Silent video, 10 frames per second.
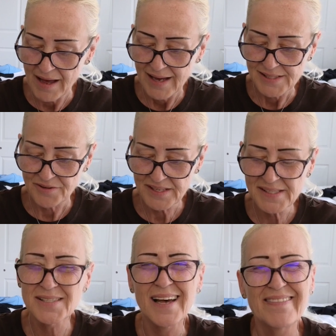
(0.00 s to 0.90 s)
so this
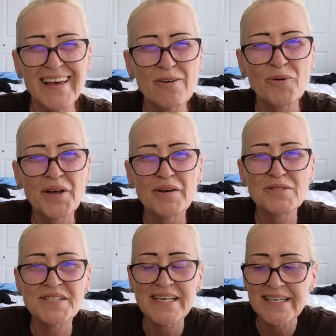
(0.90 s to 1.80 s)
is, I think, one of
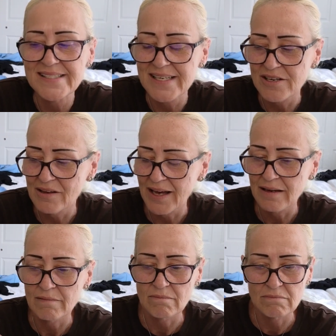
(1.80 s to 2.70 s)
those things that you, like,
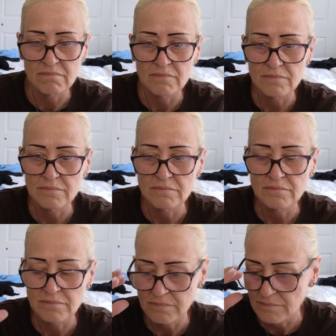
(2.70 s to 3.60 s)

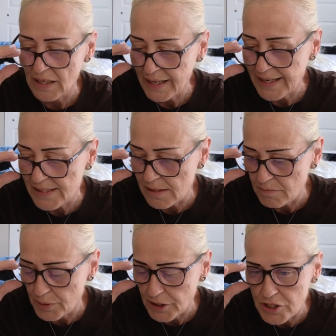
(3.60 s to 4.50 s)
I guess,
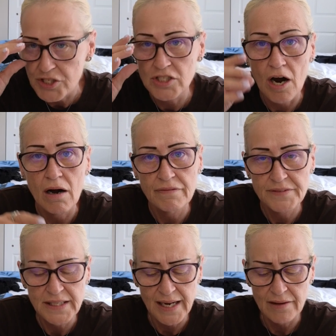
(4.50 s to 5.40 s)
put your scarf
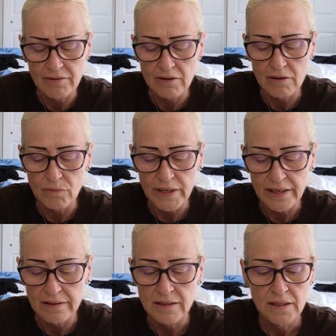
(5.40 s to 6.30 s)
together
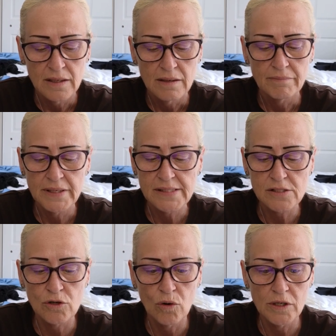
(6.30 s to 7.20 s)
with. It's
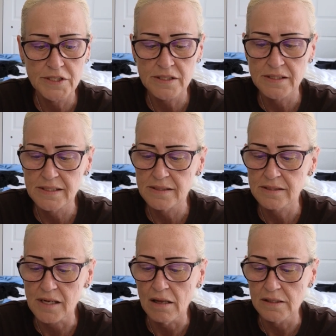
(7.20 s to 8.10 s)
gorgeous, and it's
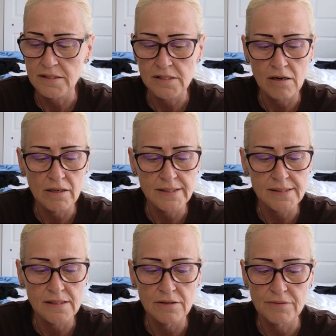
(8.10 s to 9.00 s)
solid sterling
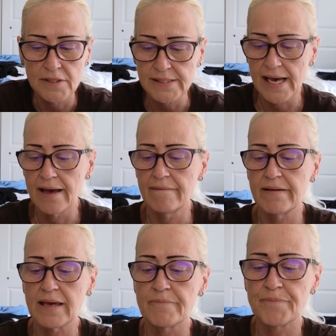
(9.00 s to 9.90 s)
silver. It's
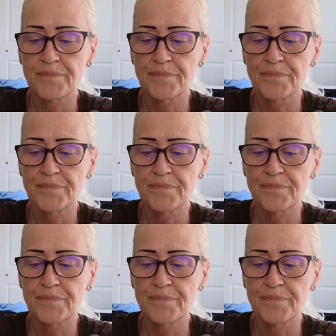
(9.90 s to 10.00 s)
heavy.